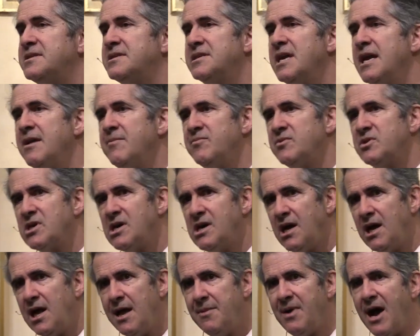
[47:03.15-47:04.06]
same
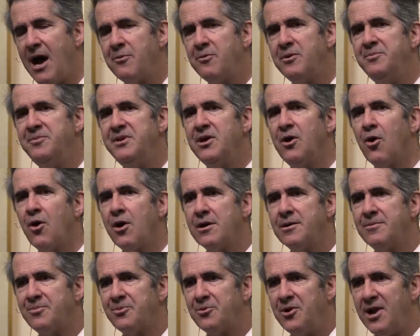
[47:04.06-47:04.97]
time, I would be
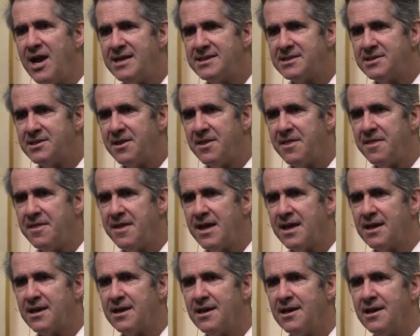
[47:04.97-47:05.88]
hard-pressed to
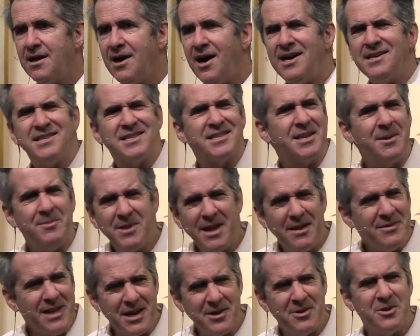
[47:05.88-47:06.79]
think, on some
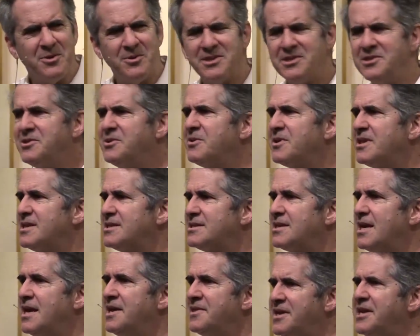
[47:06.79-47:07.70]
level, I don't know what to do with
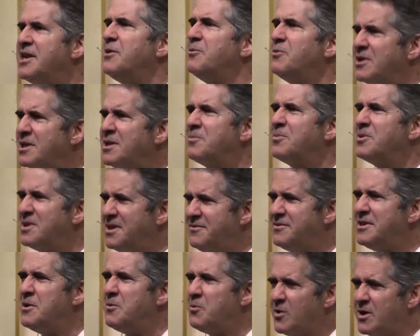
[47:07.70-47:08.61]
this, that he really
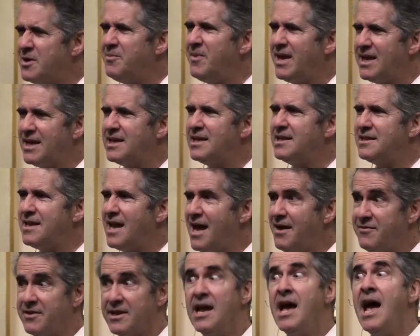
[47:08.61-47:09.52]
believed he wouldn't make it into
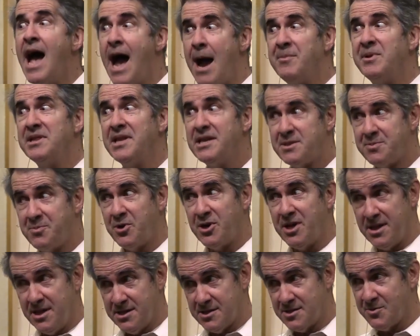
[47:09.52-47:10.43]
heaven. Let's put
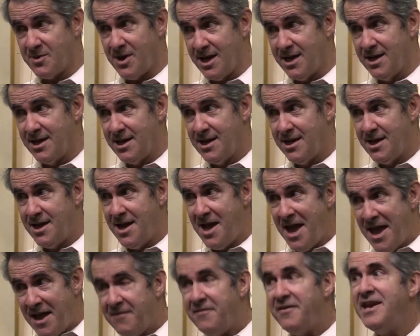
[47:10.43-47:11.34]
it this way.
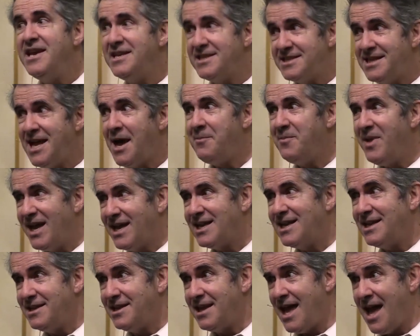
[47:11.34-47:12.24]
If he's not making
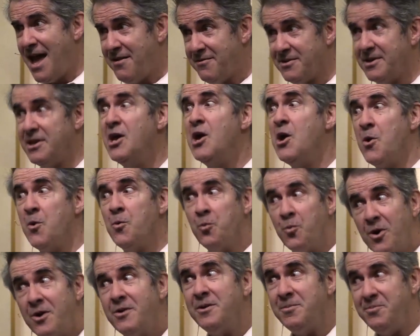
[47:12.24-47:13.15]
it into heaven,
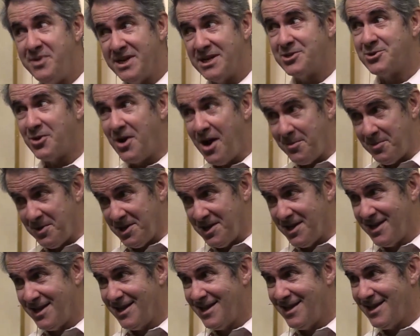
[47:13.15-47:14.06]
we're in big trouble.